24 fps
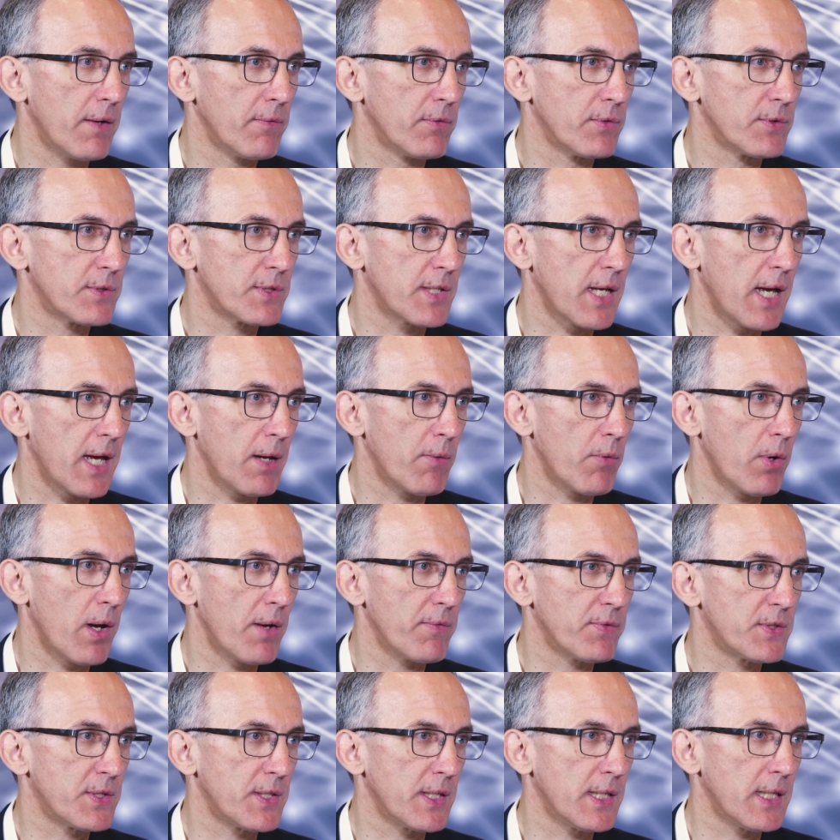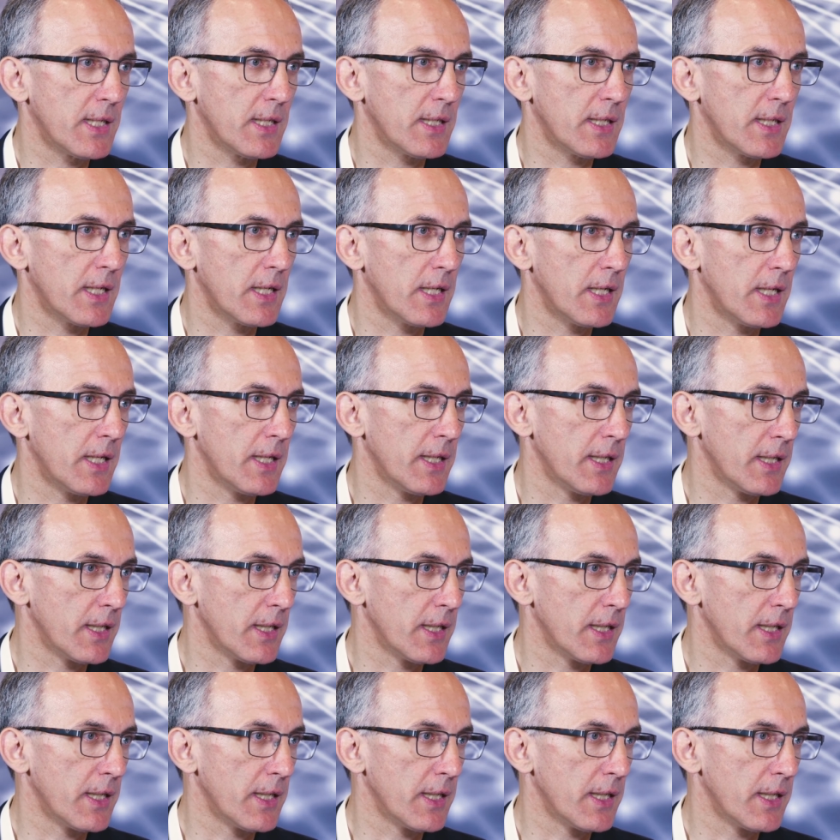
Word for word: I would say we have seen the